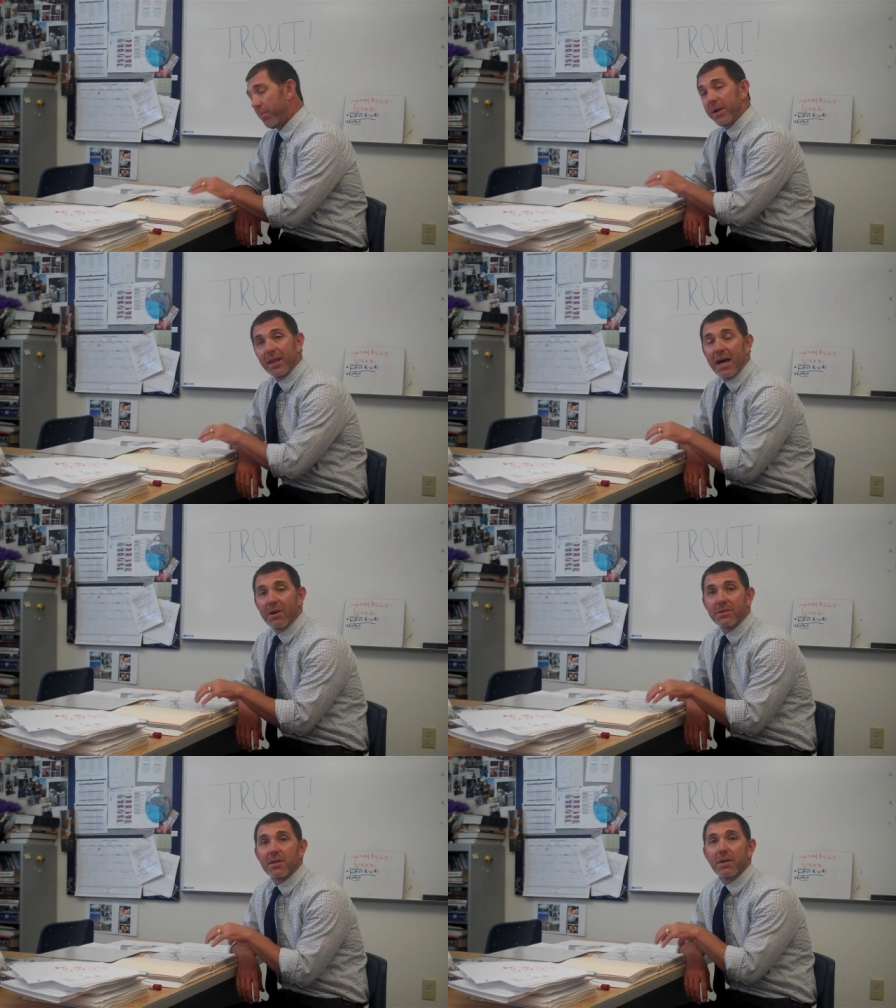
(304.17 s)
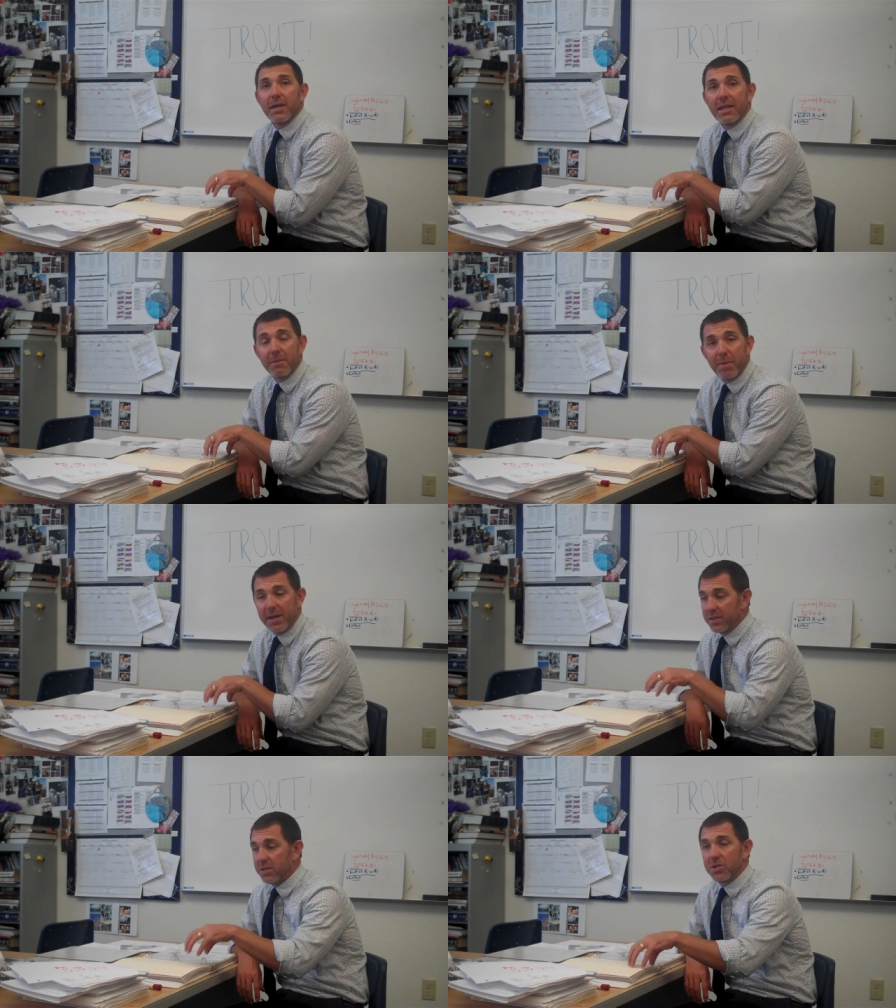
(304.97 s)
open allows
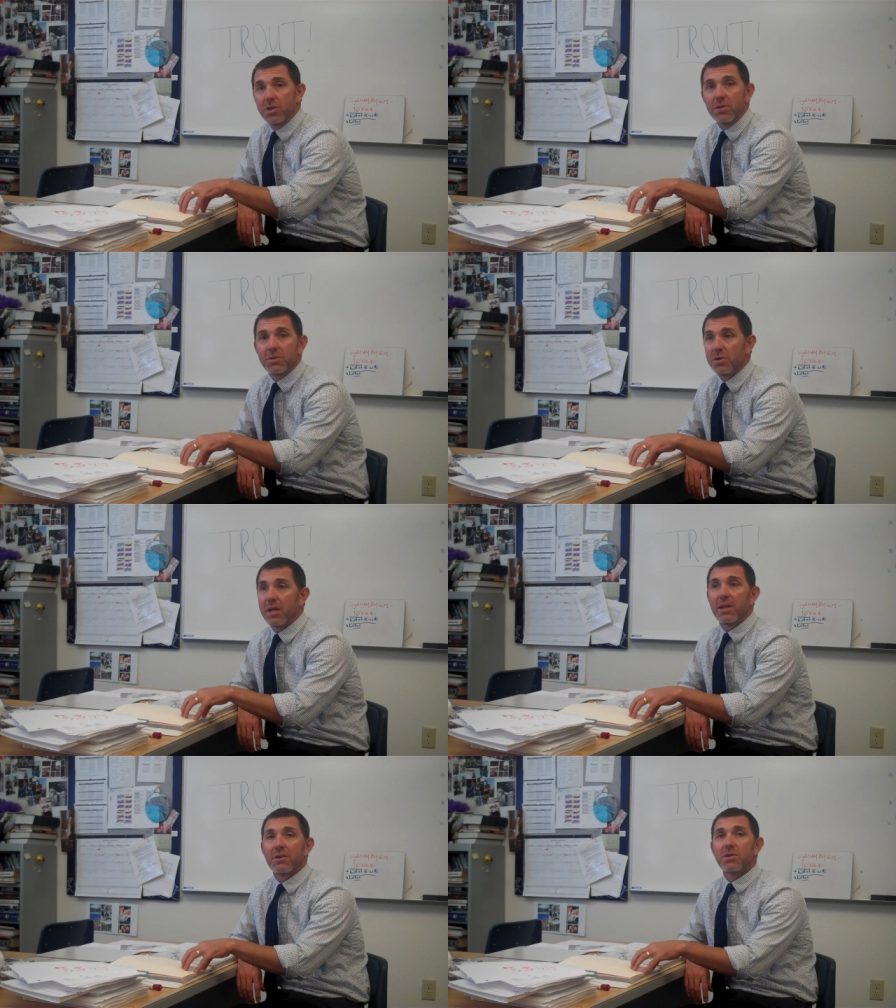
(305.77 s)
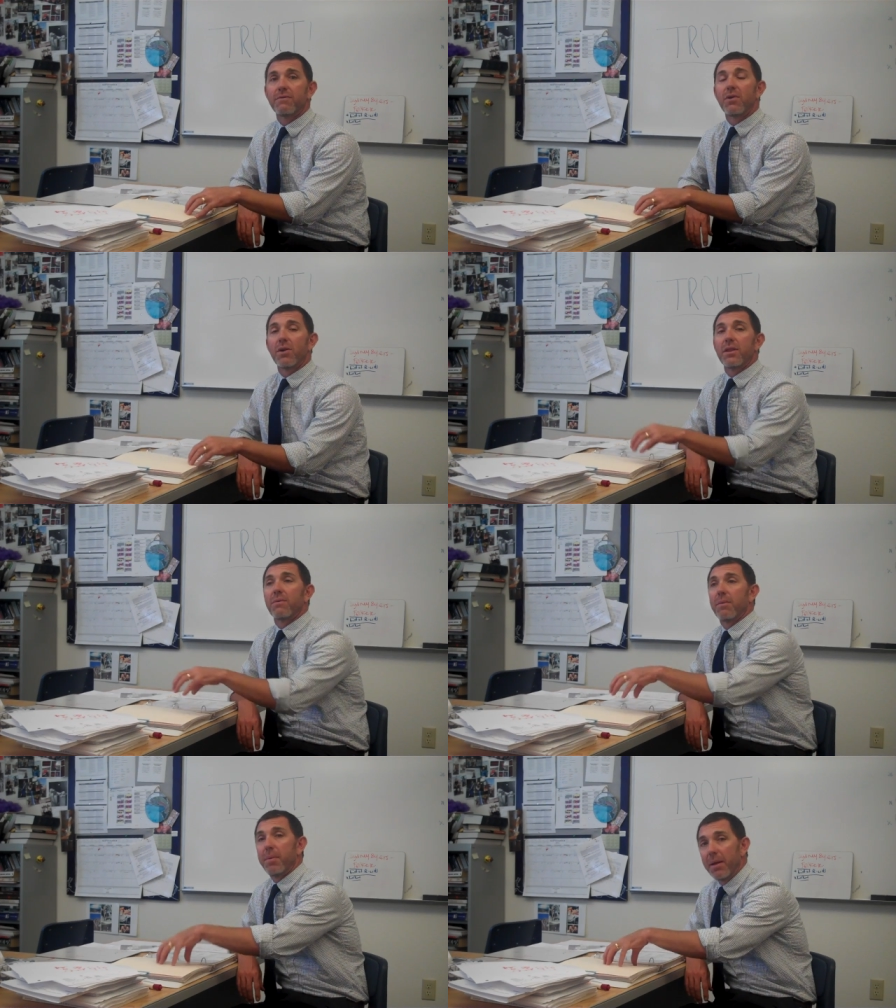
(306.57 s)
independents to choose. You can either vote in
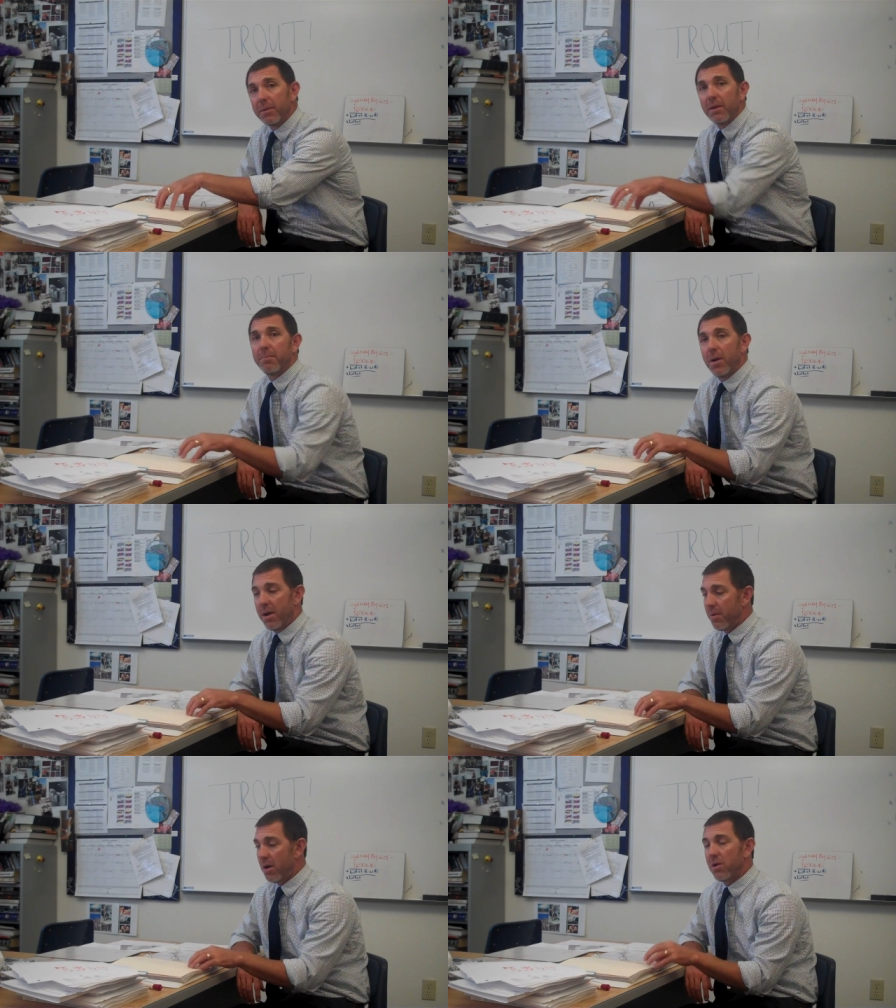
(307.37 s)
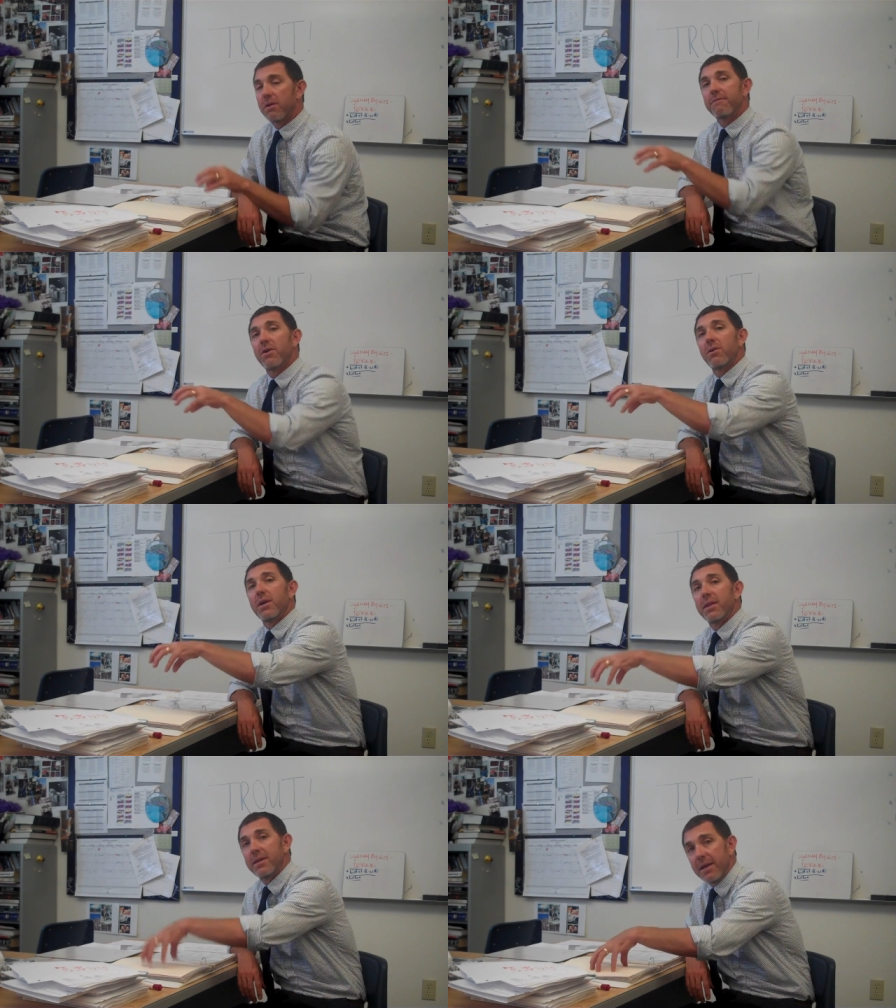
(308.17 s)
the Republican primary, you can
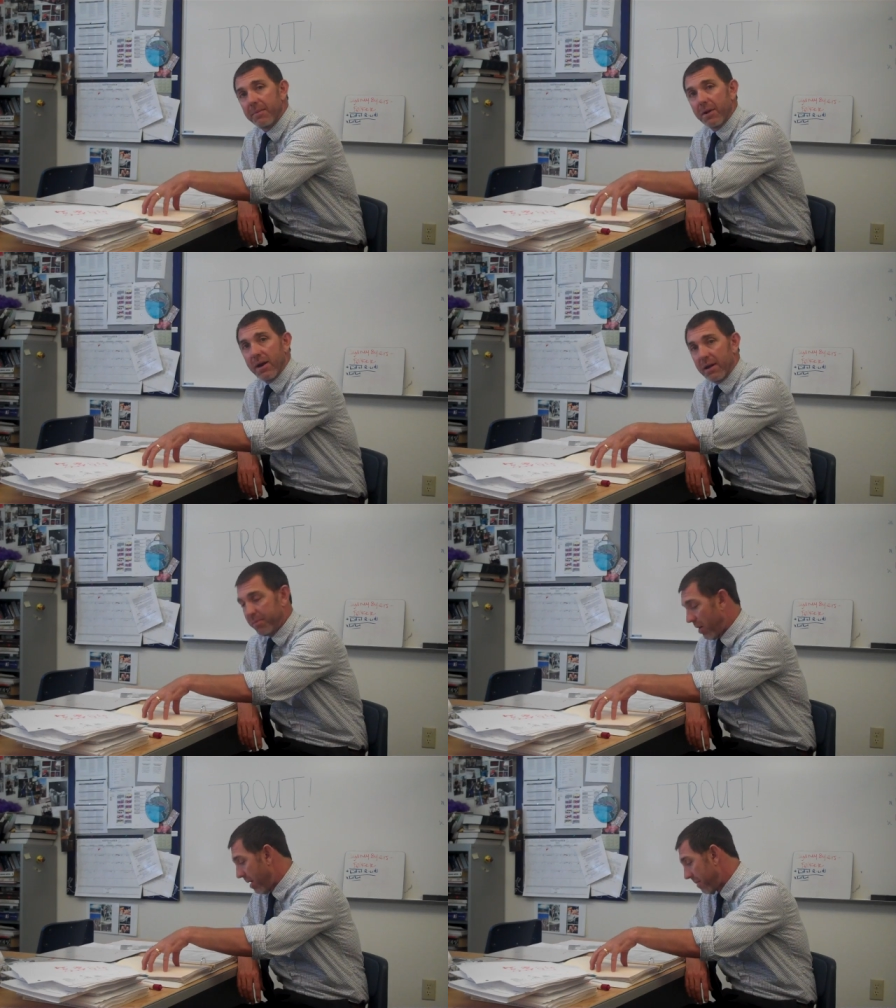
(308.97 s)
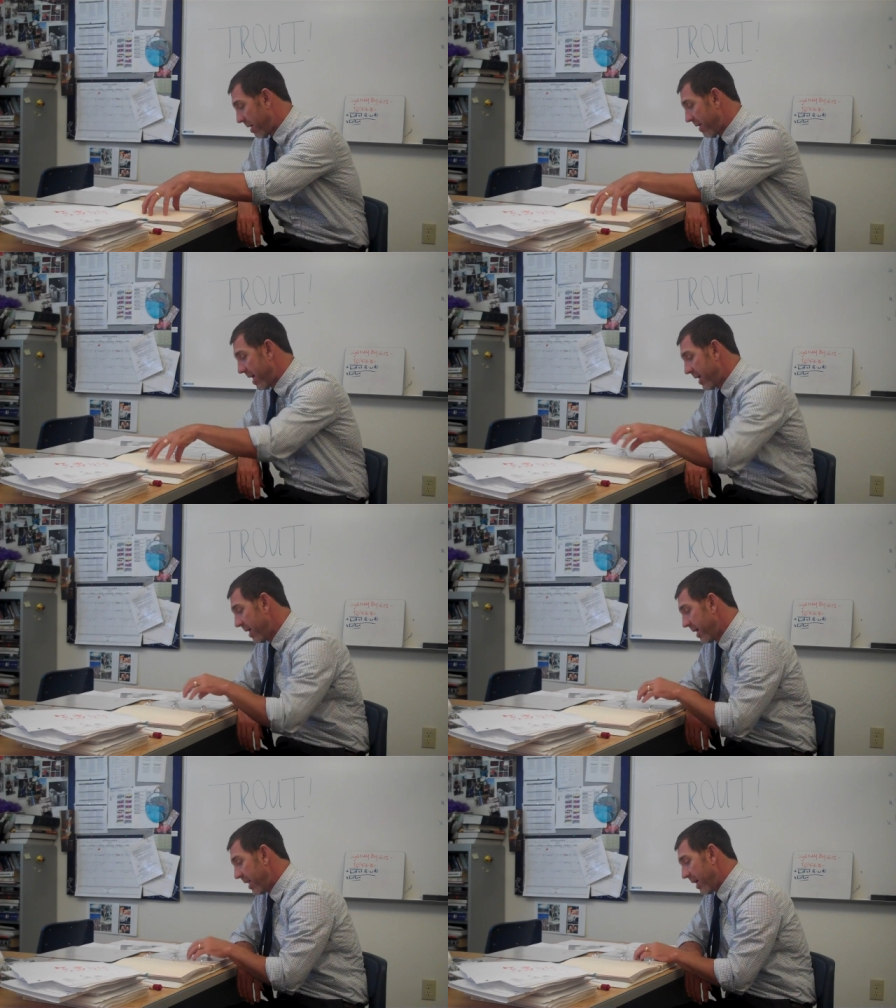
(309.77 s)
vote in the Democratic primary, all right?
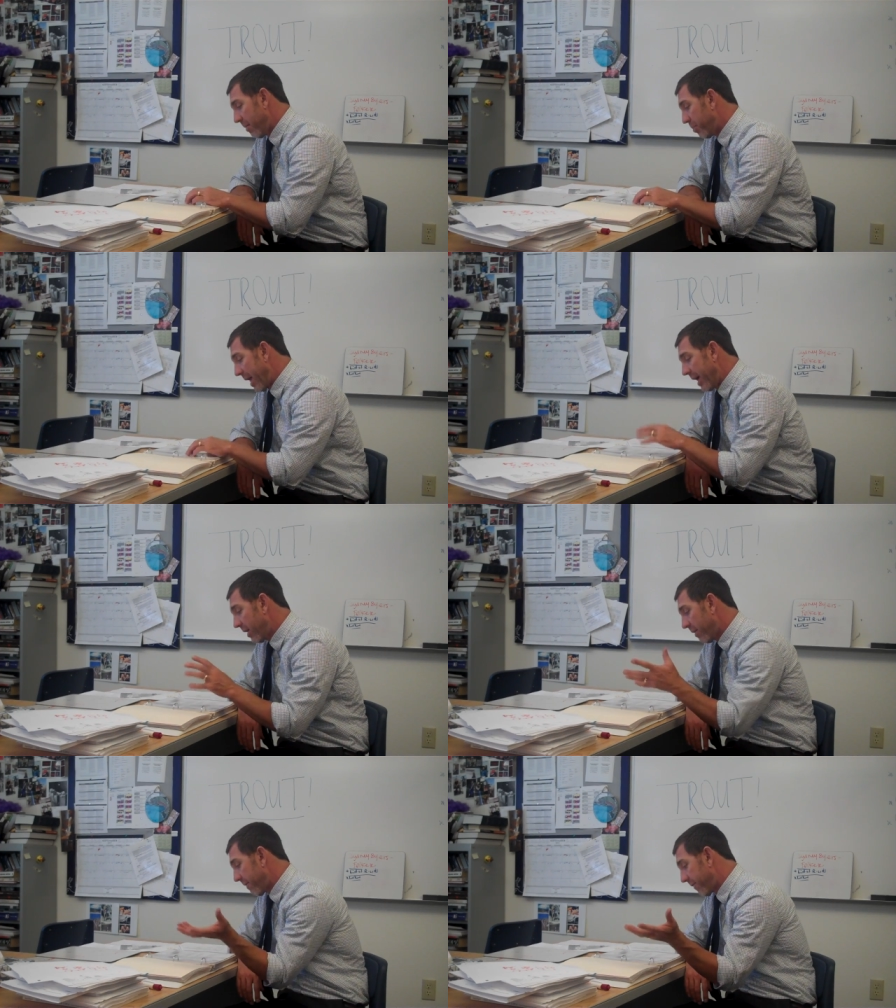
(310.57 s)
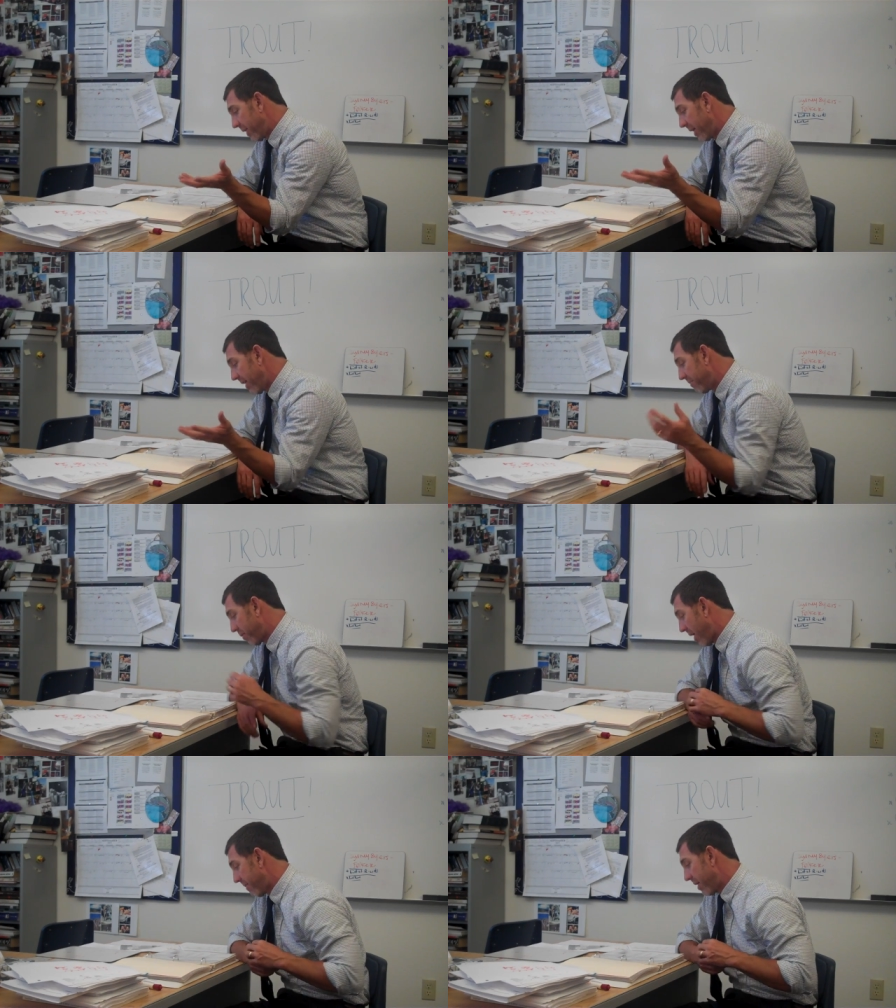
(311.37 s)
Now, blanket or free love
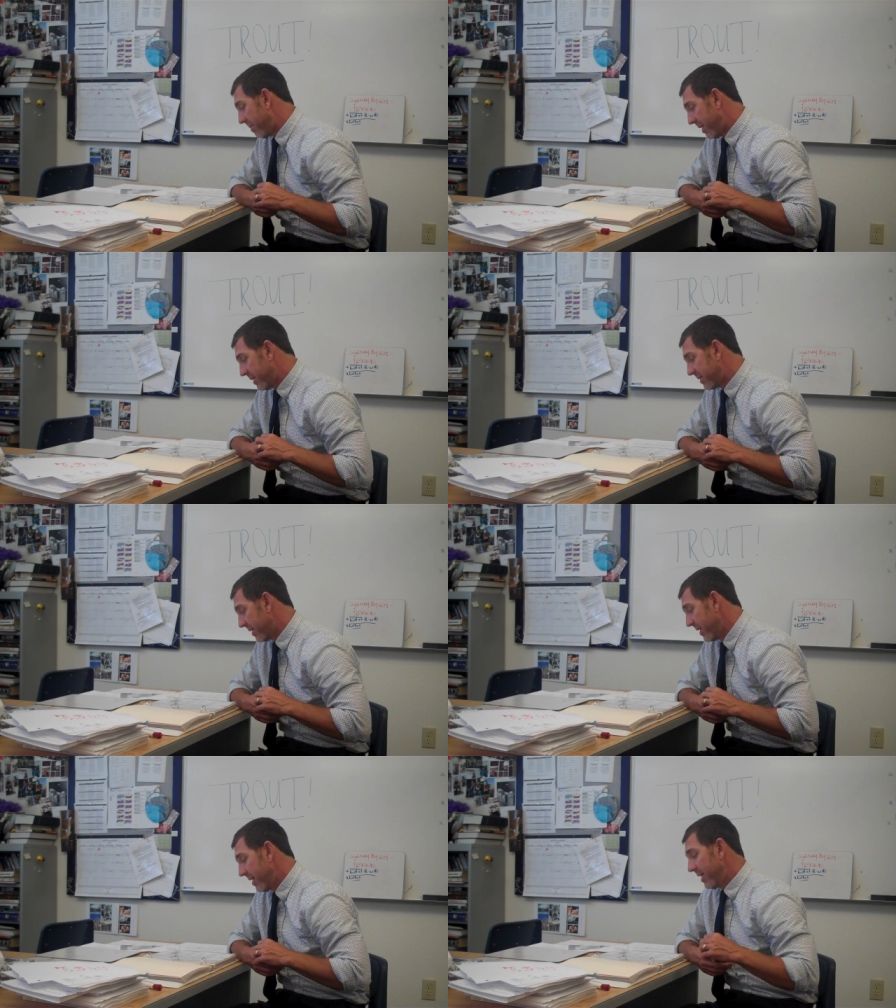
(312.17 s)
primary means